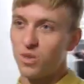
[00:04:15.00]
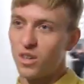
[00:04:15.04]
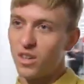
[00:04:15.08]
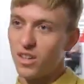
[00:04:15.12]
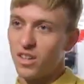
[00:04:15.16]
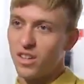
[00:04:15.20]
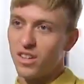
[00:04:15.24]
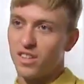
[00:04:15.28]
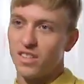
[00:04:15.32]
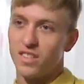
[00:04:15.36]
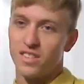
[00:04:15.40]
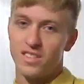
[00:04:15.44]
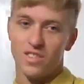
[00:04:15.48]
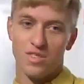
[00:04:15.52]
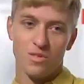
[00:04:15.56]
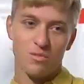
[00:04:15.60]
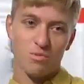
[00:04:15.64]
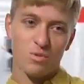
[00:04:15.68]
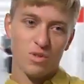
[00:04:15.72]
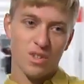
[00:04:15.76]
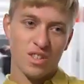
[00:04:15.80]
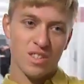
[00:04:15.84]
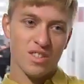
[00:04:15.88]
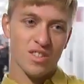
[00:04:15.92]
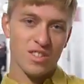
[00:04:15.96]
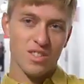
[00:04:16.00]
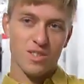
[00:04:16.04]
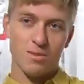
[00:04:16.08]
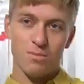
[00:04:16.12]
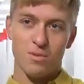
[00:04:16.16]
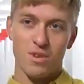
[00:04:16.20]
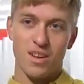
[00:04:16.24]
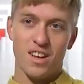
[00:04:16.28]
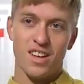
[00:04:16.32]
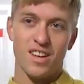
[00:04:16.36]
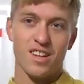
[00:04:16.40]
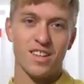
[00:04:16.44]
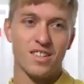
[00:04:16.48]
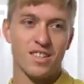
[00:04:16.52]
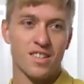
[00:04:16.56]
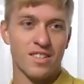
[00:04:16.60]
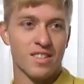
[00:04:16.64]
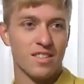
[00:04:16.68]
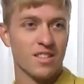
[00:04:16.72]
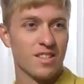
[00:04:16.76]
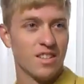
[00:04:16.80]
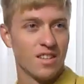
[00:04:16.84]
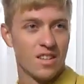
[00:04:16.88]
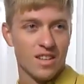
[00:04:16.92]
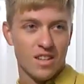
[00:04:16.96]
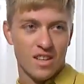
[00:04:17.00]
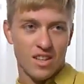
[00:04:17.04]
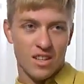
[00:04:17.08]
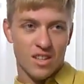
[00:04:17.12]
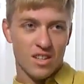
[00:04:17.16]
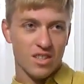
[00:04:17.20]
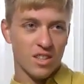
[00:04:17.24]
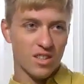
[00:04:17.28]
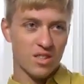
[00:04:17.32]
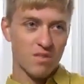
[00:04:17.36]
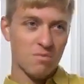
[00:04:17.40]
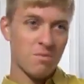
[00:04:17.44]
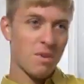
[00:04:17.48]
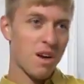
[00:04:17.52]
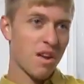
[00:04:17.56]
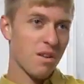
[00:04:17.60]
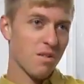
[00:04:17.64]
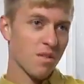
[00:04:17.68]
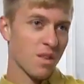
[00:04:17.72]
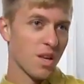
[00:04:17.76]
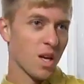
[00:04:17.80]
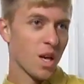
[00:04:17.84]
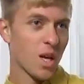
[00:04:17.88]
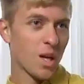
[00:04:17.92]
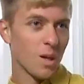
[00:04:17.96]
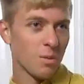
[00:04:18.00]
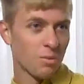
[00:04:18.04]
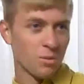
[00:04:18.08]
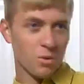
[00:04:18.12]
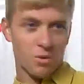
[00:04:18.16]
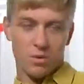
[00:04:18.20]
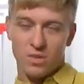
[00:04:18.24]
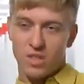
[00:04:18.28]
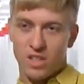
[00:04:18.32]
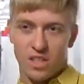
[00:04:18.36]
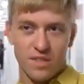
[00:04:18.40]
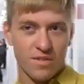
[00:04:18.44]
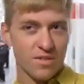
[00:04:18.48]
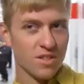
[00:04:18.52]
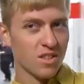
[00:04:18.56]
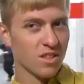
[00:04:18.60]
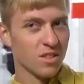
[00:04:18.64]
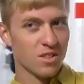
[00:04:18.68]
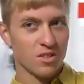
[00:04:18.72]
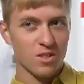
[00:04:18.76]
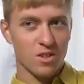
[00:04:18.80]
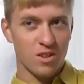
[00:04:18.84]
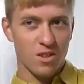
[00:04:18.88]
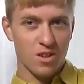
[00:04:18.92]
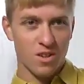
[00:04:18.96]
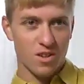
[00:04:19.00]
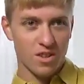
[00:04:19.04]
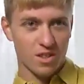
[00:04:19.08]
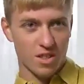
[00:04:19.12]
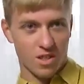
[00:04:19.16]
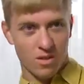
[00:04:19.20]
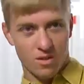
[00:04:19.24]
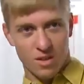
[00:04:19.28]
way, you put in this band, and it doesn't matter the album or really even the song,